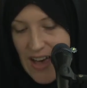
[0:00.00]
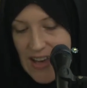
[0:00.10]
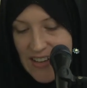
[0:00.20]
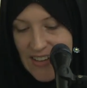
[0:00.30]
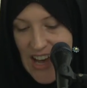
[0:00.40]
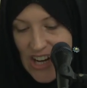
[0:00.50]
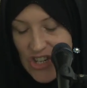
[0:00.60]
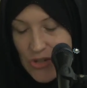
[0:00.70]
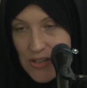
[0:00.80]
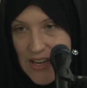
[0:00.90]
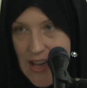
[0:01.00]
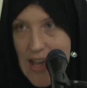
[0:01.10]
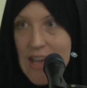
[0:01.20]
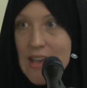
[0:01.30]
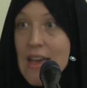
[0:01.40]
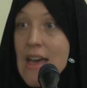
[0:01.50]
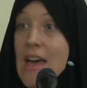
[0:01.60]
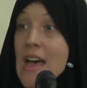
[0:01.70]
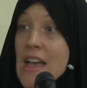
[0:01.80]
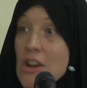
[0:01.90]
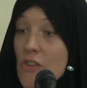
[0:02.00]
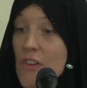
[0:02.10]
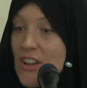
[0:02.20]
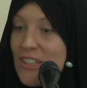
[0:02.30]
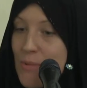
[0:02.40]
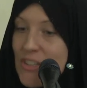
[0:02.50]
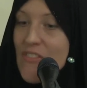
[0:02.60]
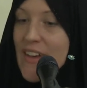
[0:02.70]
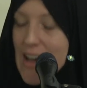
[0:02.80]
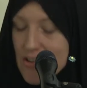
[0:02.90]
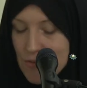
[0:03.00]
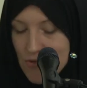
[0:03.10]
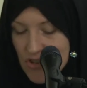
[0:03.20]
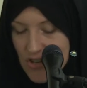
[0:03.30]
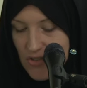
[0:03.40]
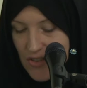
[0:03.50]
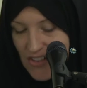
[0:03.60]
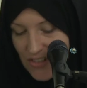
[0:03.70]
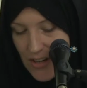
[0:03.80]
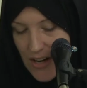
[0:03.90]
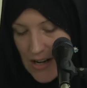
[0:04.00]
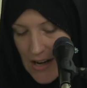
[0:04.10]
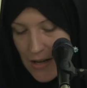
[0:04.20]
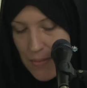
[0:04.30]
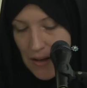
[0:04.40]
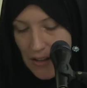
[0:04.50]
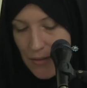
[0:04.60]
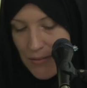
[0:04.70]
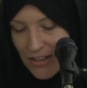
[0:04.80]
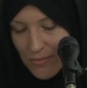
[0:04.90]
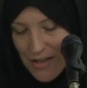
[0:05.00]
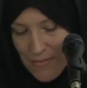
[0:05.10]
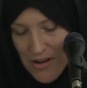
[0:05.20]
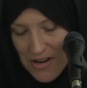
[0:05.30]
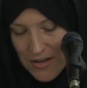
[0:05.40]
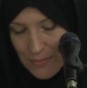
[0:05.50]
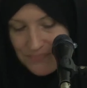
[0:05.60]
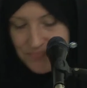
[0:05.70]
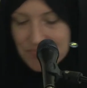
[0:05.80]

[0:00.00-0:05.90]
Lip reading: It is actually a very specific attribution to Hazrat Ali Akbar, peace be upon him.